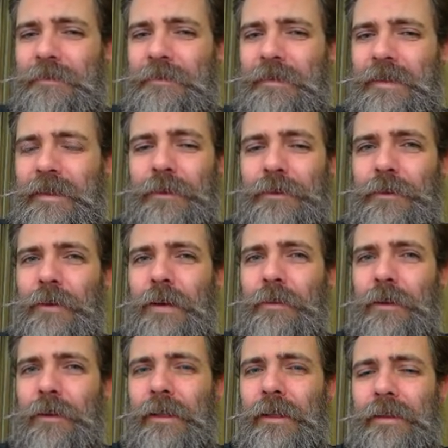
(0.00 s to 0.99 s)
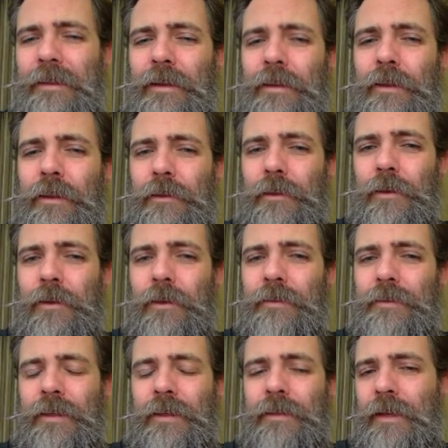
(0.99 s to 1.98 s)
I'm not sure I really like the look of
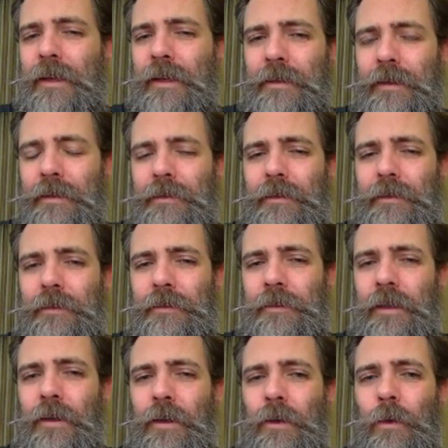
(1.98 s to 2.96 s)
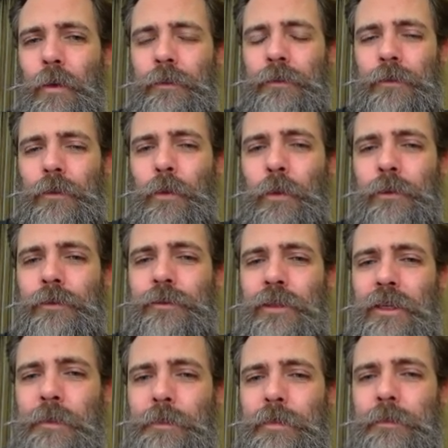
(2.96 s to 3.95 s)
it. It's kind of got this old school
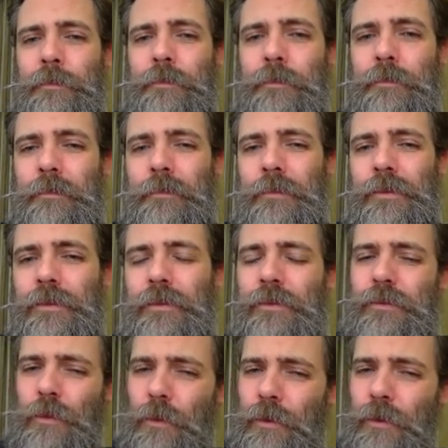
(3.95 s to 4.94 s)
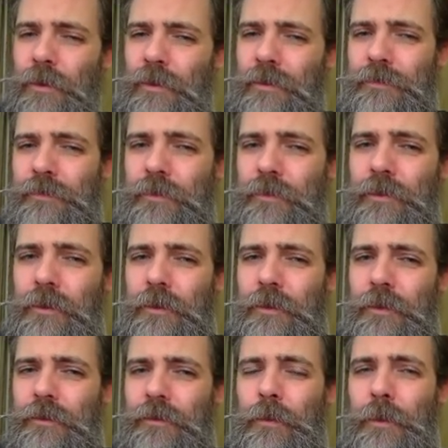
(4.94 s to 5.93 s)
Jeep sort of
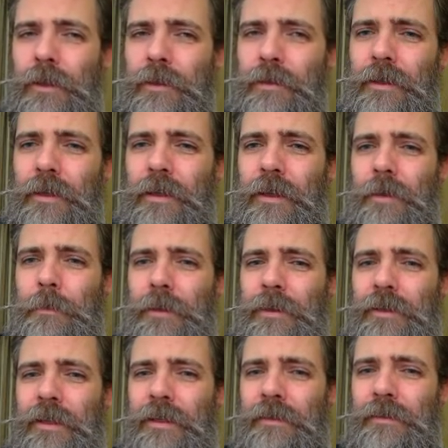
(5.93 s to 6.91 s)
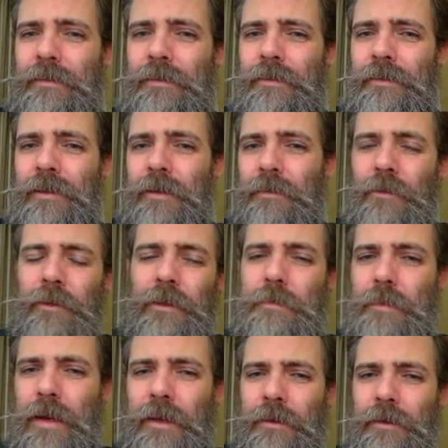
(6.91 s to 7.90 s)
look to it, but they didn't really
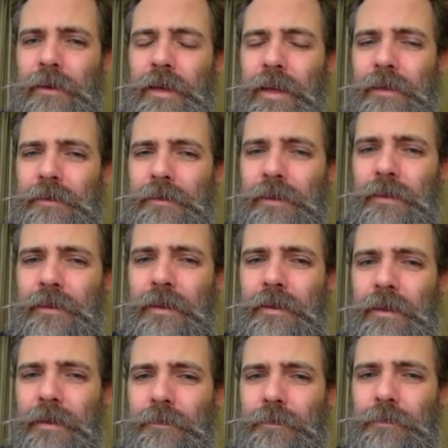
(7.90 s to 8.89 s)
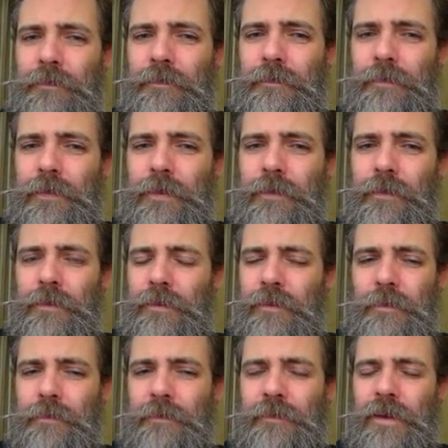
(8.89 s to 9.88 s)
modernize it, and they threw
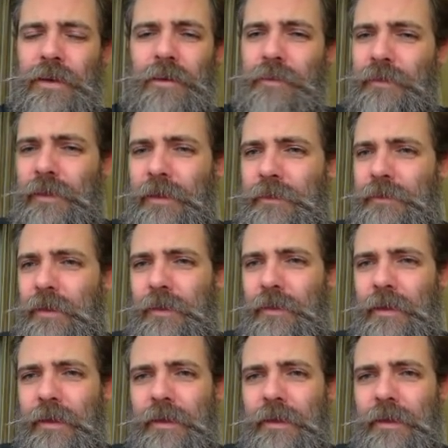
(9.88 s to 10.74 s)
some fender flares on there.